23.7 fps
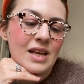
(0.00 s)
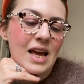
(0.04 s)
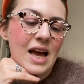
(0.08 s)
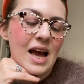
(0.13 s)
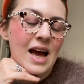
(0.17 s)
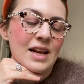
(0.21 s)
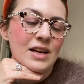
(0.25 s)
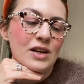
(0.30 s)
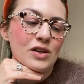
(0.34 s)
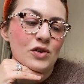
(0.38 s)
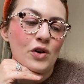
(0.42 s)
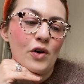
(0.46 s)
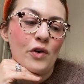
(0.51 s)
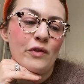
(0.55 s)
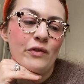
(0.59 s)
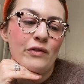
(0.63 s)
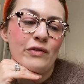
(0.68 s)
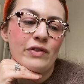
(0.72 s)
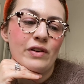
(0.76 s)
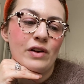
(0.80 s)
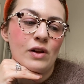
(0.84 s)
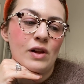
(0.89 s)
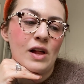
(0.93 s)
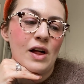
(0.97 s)
and I don't
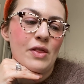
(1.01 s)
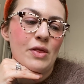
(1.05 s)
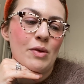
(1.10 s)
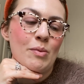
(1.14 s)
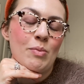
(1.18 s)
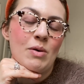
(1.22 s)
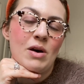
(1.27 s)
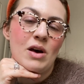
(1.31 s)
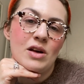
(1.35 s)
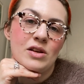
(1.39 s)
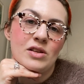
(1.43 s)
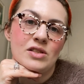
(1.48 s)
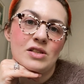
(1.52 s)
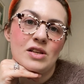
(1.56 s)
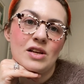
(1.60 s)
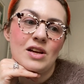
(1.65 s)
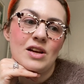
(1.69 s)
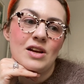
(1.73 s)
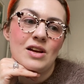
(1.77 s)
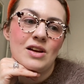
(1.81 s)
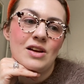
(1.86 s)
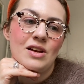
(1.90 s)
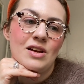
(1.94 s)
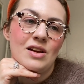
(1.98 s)
feel like the
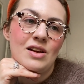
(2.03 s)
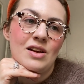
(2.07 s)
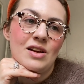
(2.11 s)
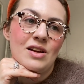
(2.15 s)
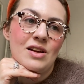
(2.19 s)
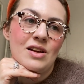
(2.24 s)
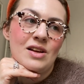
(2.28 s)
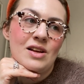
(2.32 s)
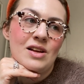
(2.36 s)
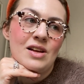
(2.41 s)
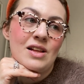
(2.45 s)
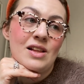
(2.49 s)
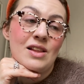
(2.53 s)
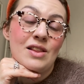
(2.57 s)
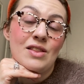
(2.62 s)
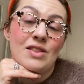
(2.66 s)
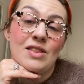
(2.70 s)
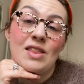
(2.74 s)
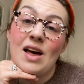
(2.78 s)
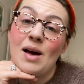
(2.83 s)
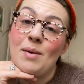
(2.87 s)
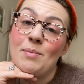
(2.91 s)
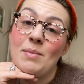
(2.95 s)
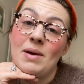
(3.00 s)
person
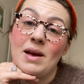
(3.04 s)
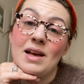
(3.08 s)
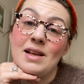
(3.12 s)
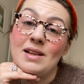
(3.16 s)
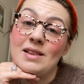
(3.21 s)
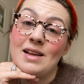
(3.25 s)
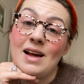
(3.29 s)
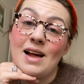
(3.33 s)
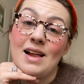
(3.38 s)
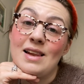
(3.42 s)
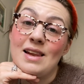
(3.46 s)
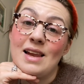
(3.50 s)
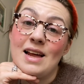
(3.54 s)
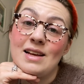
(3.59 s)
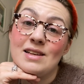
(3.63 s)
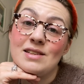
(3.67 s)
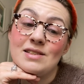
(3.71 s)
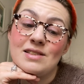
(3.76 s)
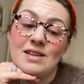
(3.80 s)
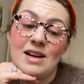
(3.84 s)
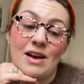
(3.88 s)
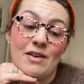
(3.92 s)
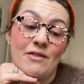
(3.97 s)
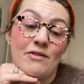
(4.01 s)
that made that
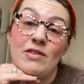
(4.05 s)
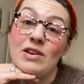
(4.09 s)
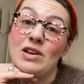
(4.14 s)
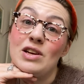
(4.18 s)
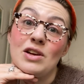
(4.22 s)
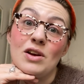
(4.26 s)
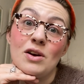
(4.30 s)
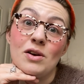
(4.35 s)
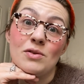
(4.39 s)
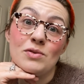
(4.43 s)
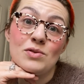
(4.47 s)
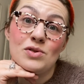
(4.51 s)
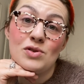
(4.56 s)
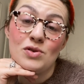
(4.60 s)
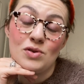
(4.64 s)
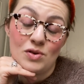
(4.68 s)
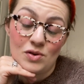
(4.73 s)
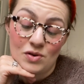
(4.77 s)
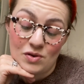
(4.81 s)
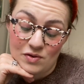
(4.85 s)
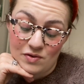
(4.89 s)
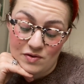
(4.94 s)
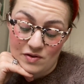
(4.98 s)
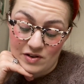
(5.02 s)
last like video
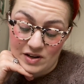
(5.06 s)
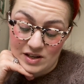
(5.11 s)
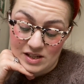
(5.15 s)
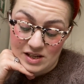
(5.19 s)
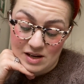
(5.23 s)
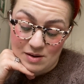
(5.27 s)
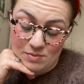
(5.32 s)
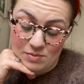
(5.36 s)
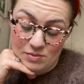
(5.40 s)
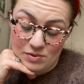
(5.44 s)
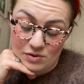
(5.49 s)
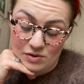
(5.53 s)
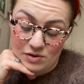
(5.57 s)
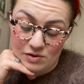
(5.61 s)
tour, for example,